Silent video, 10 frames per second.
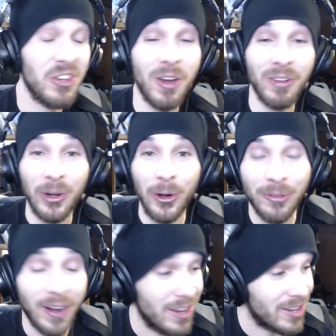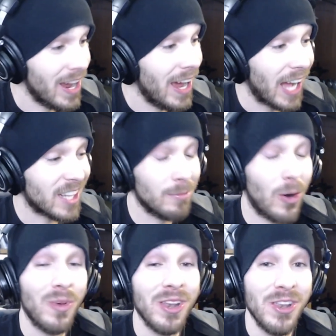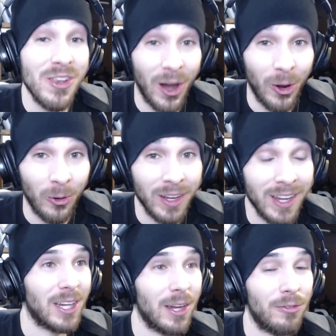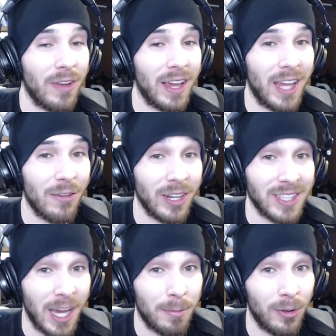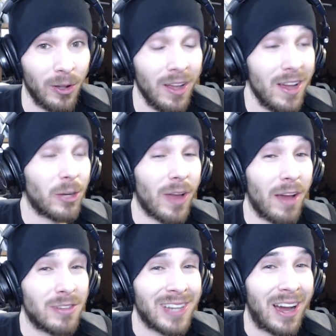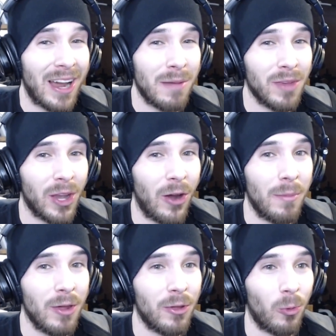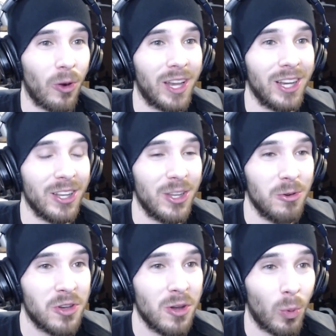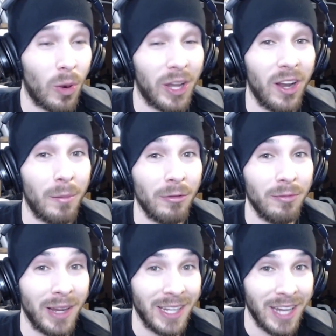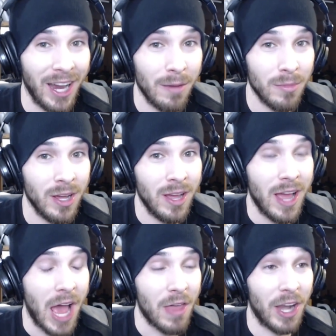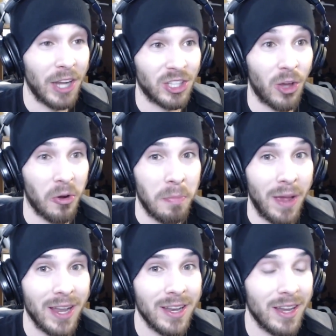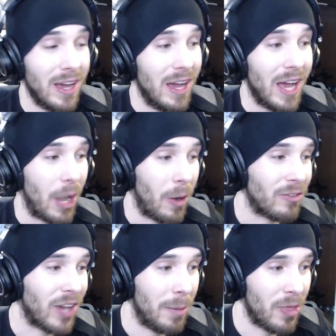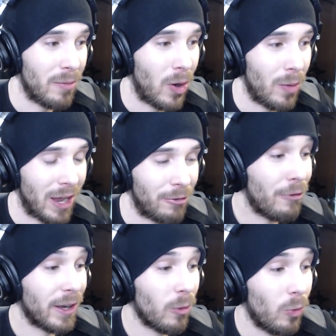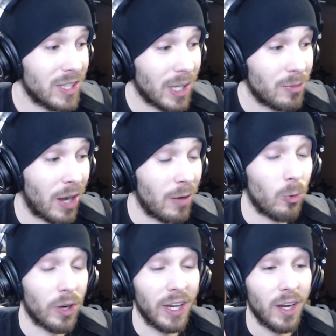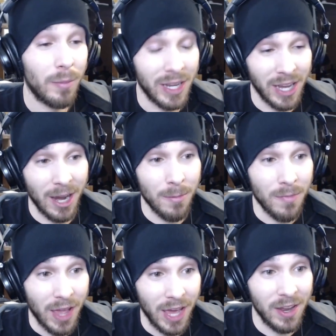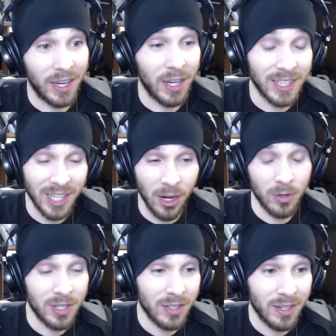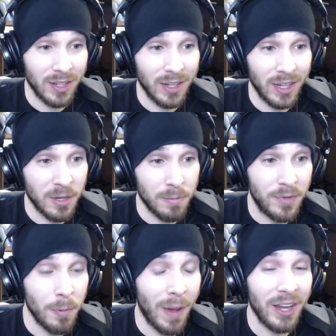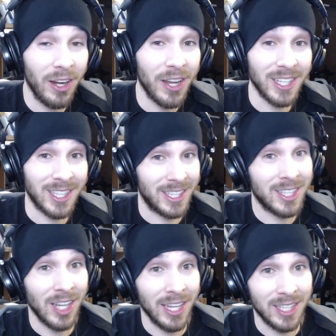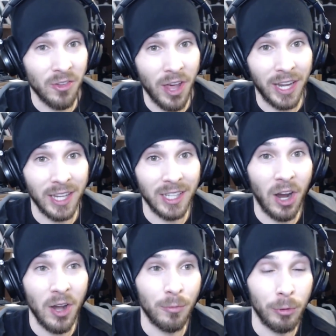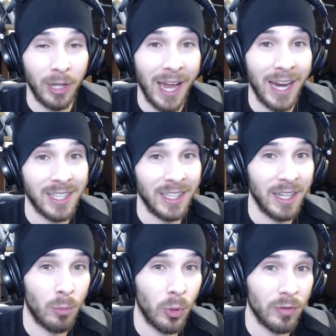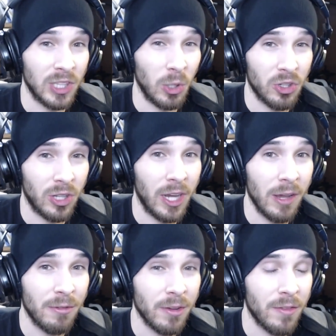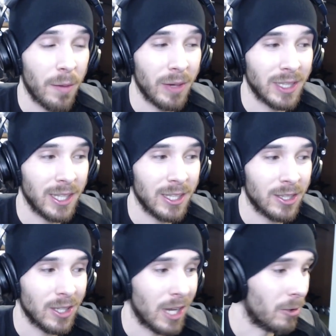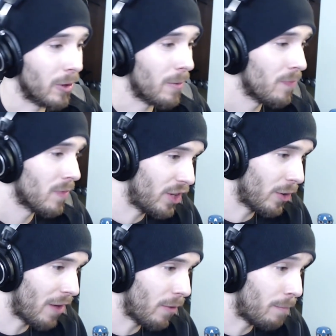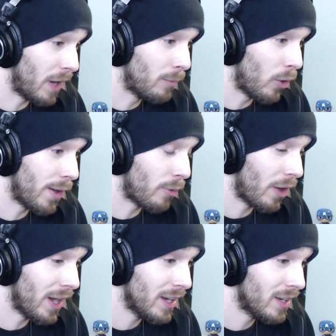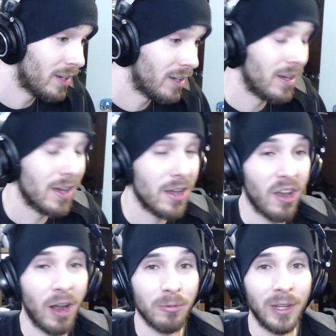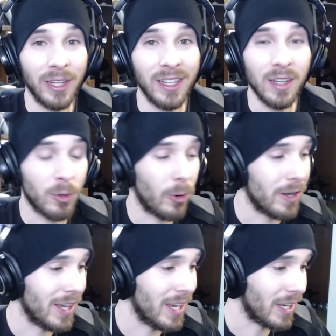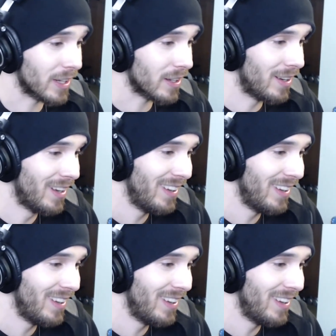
Do you have a girlfriend? At the moment, no. As I've given an example, I don't have time. You know, I'm either working on YouTube or working on my, my game, and then I just go to bed. I don't have time at the moment. I figure once I'm done working on my game and it gets out, depending on its success, that I can kind of relax and get more of a social life, if that makes sense. Anyway, do you have a big boy brain? Not really, I'm quite an idiot.